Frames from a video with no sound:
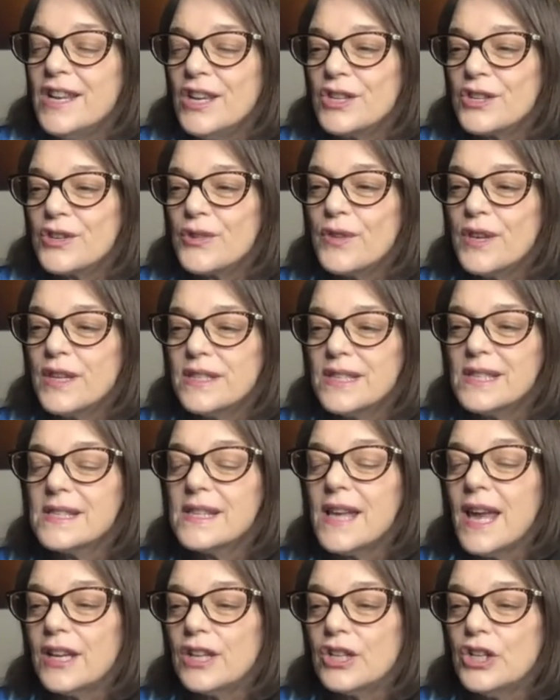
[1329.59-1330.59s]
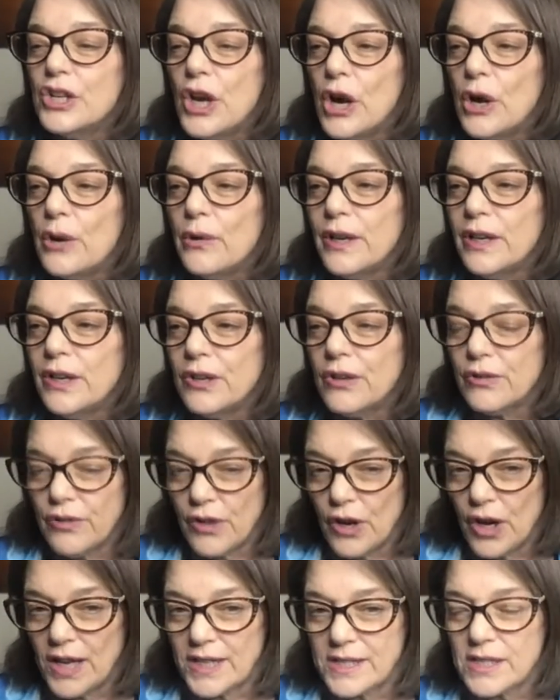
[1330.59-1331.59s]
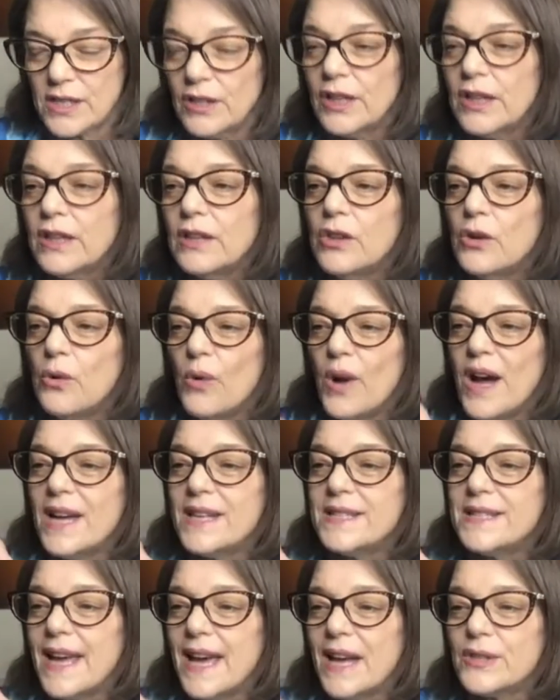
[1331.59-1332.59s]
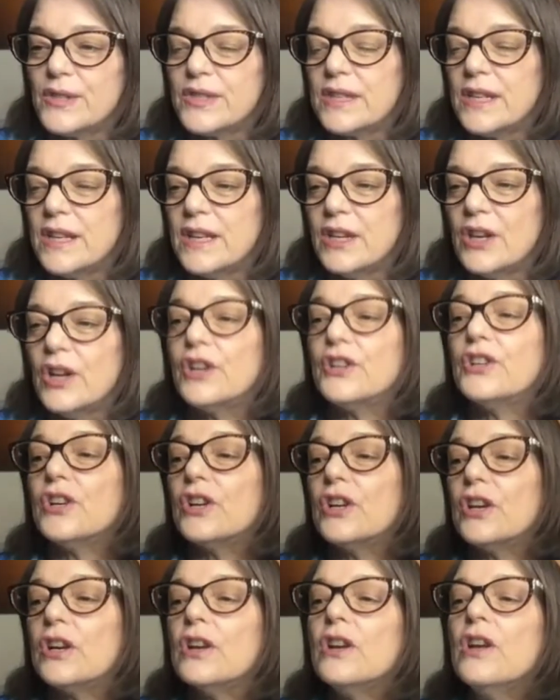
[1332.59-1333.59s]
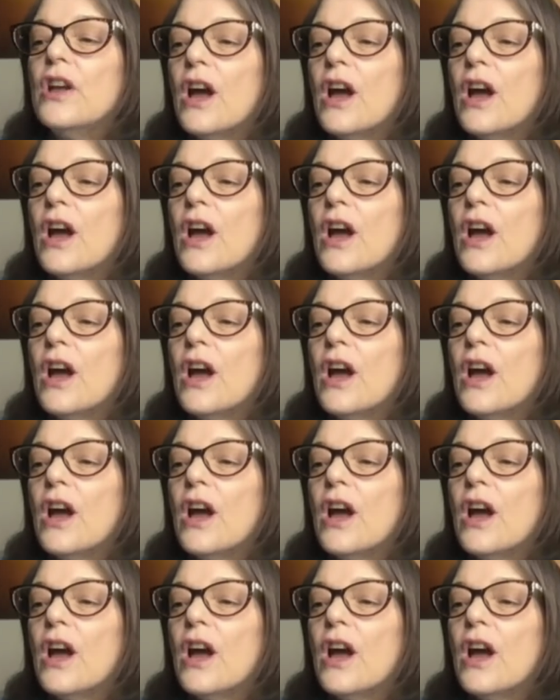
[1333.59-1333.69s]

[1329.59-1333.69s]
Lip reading: So this is like knowing your thoughts. Look at the wise owl sitting on her.